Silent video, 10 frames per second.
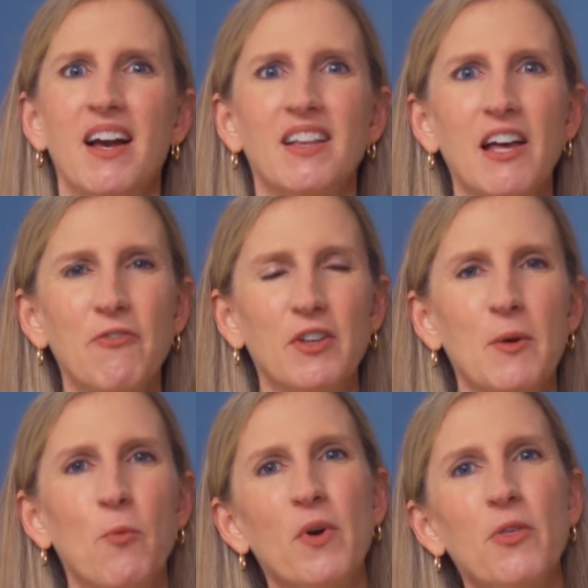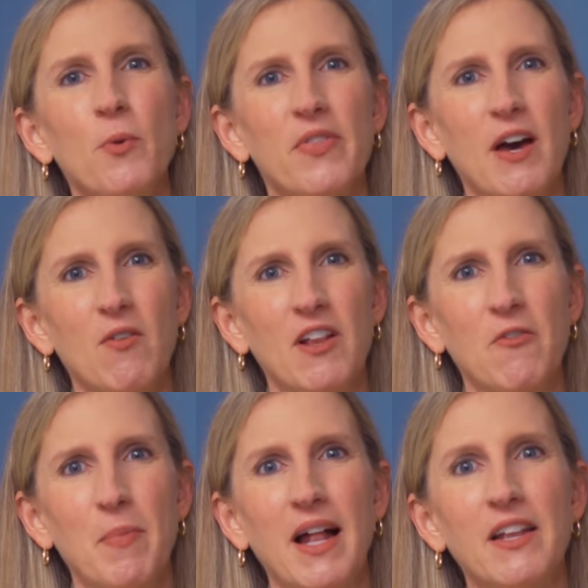Cleft lip with or without
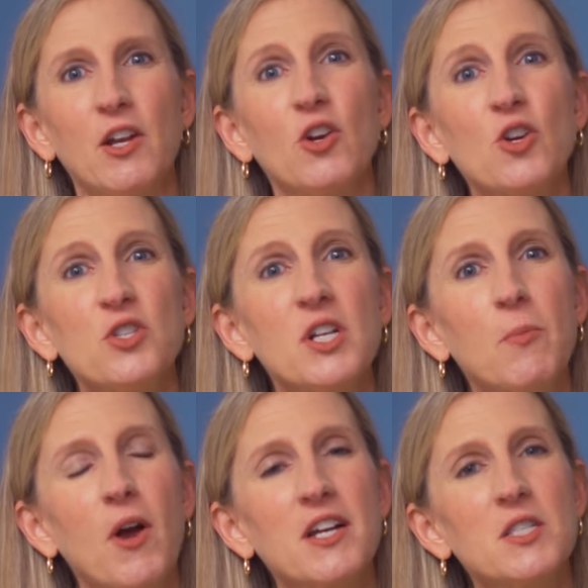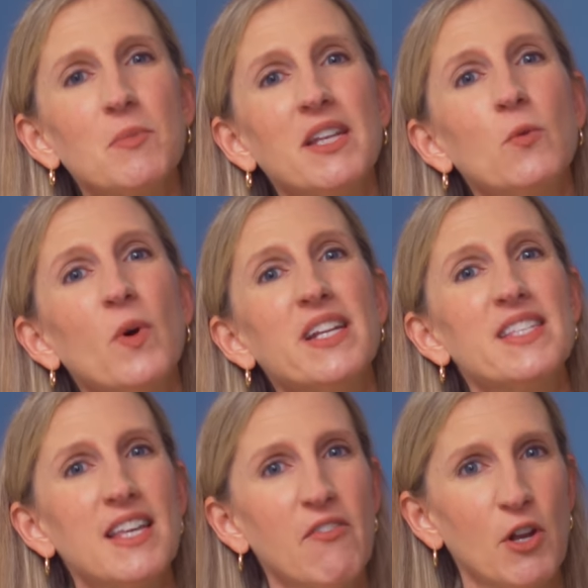cleft palate occurs in approximately 1 in
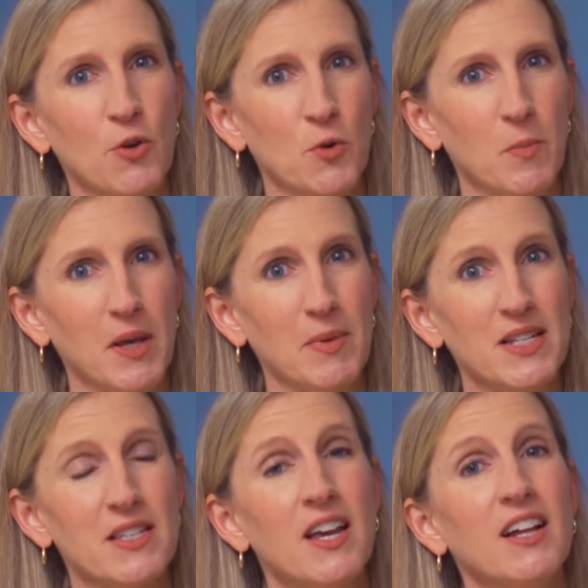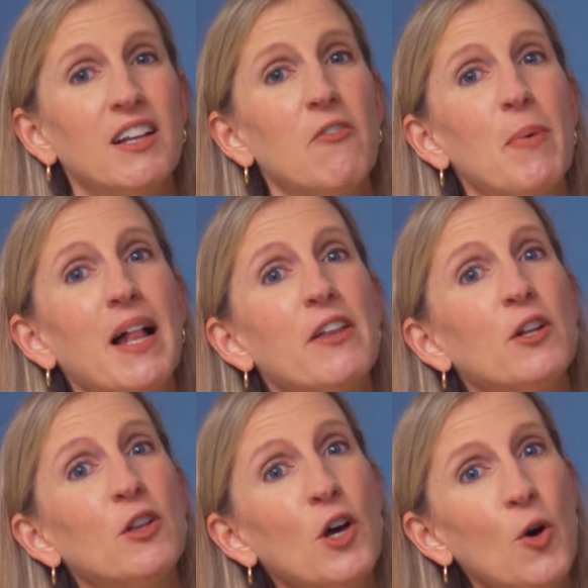700 babies. Cleft palate
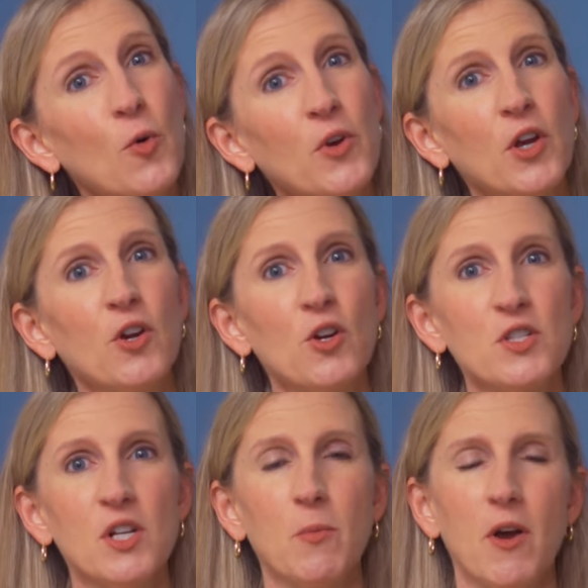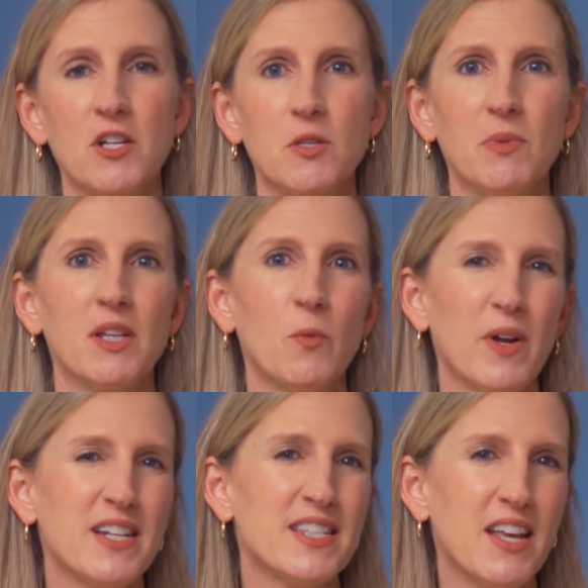alone occurs in approximately
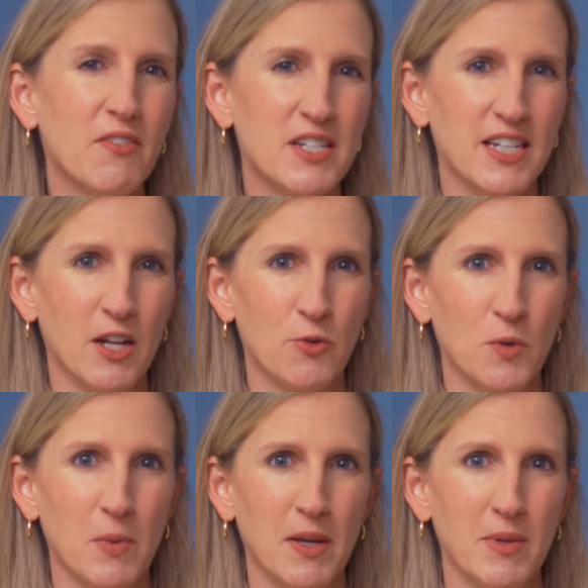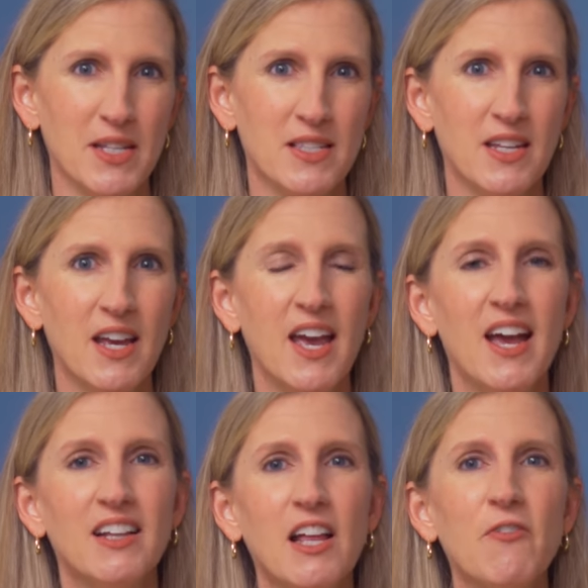1 in 1700 babies.
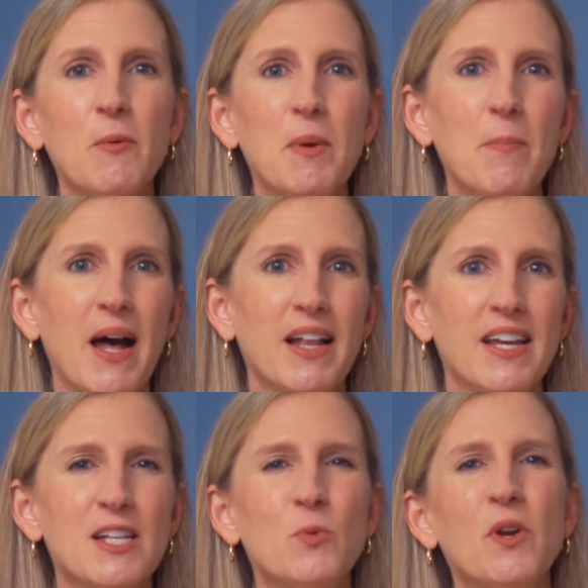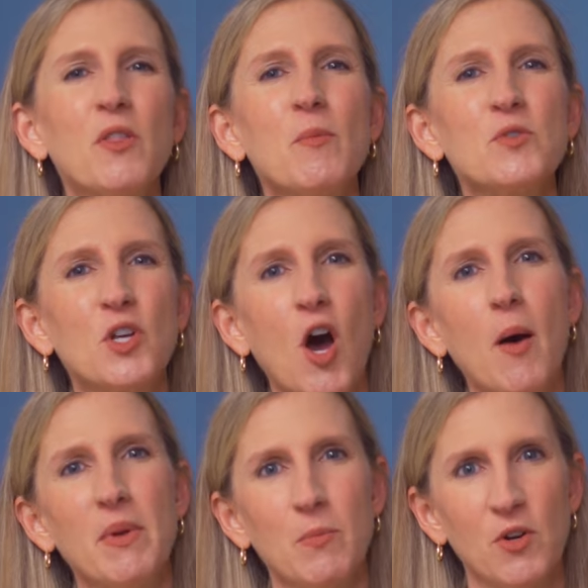Cleft lip and palate is one of the most
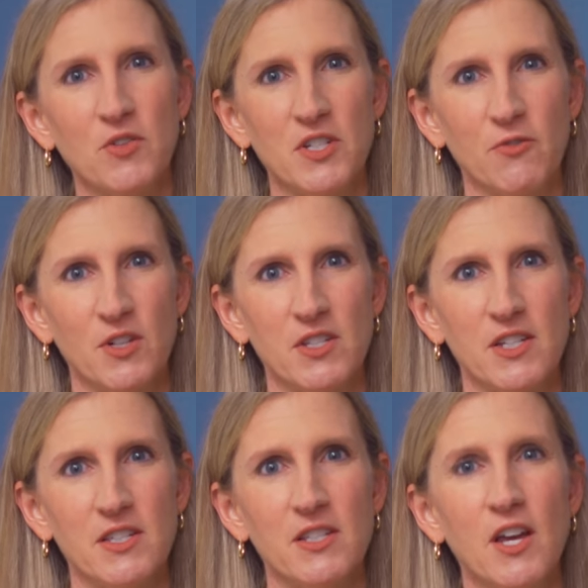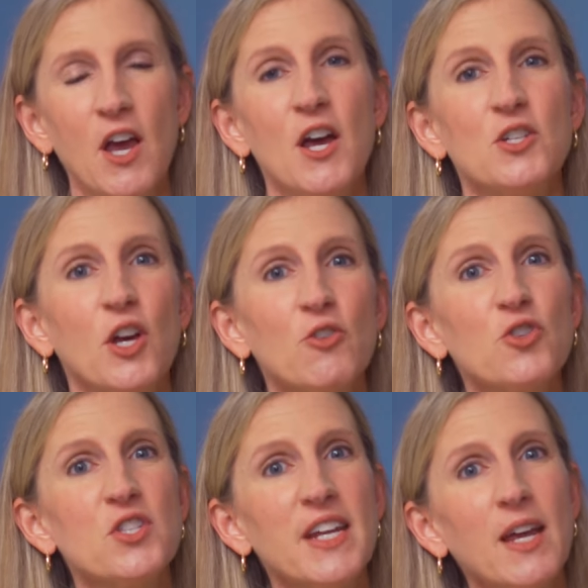common birth differences. To
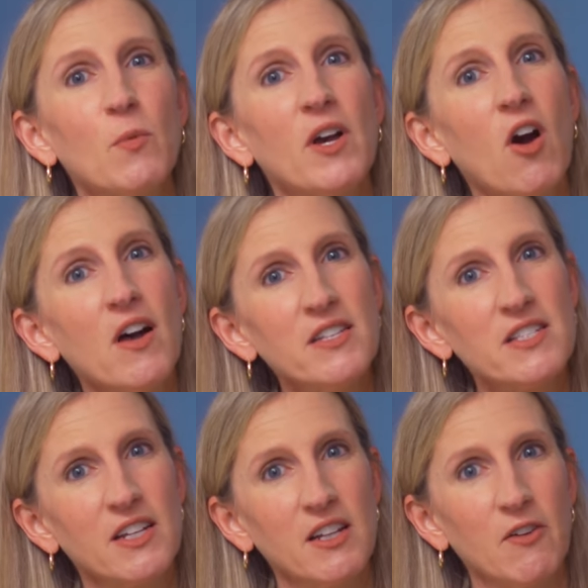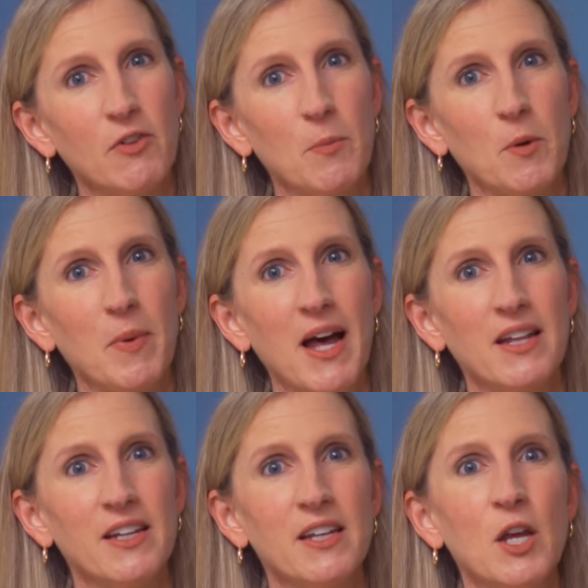understand what causes a cleft lip or
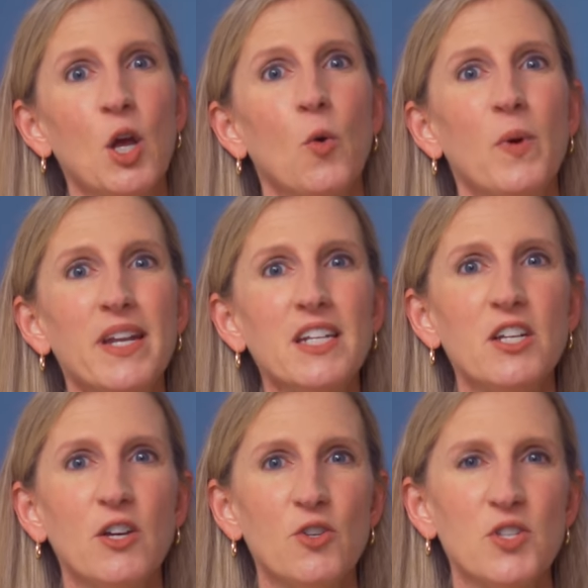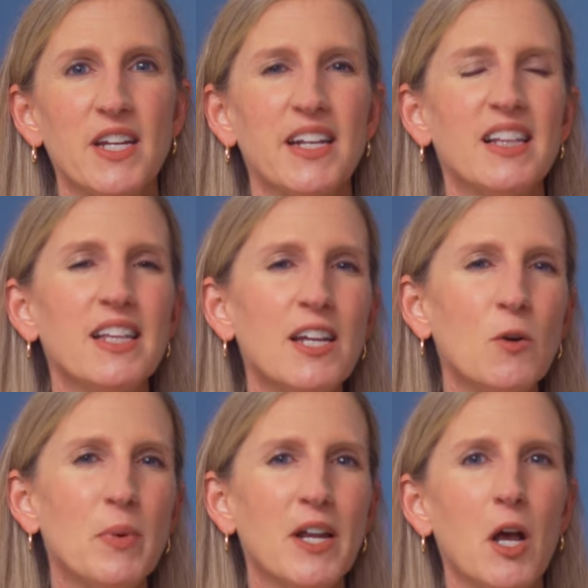palate, we need to understand a
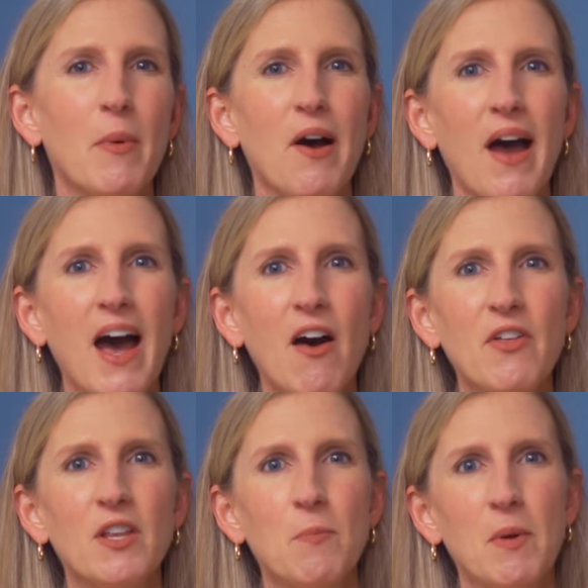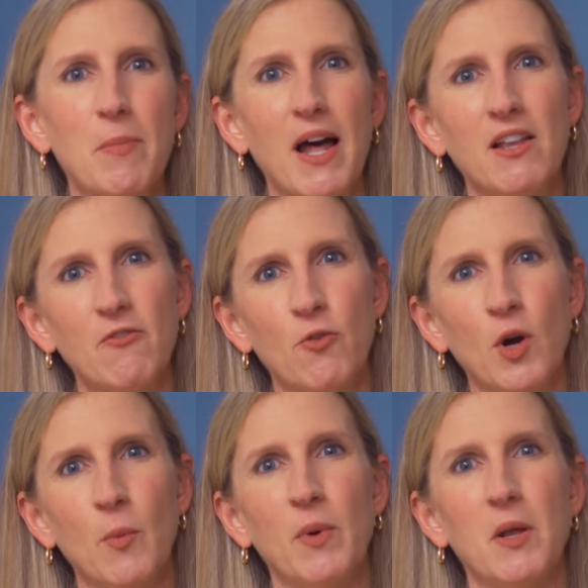little bit about how the lip and palate
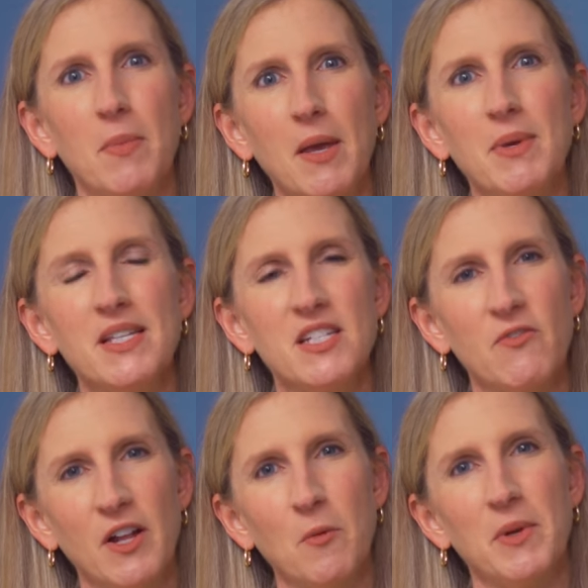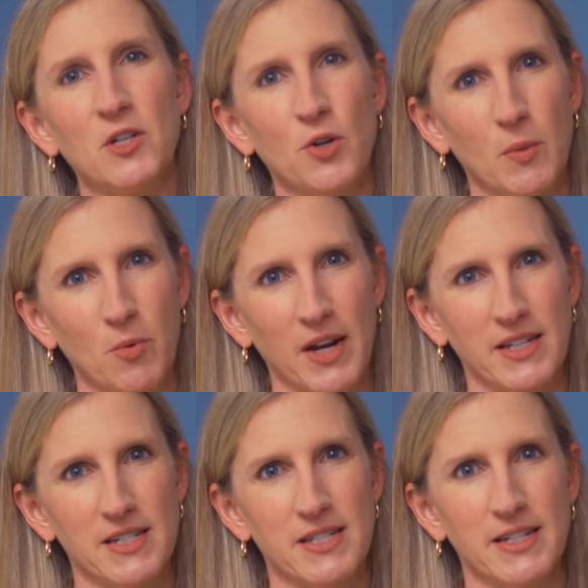form when a baby is developing during
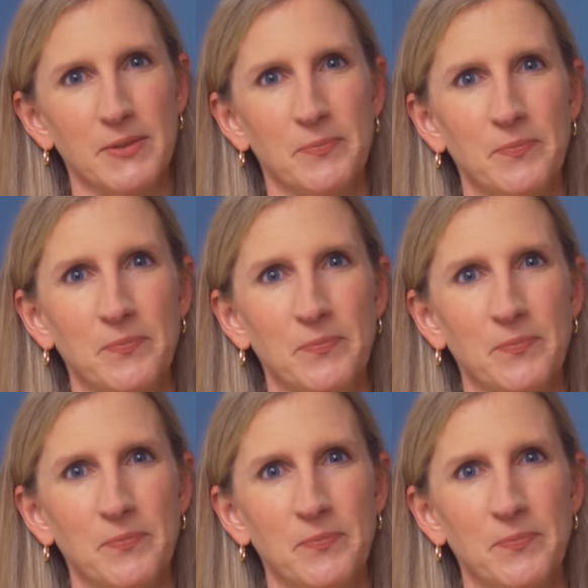pregnancy.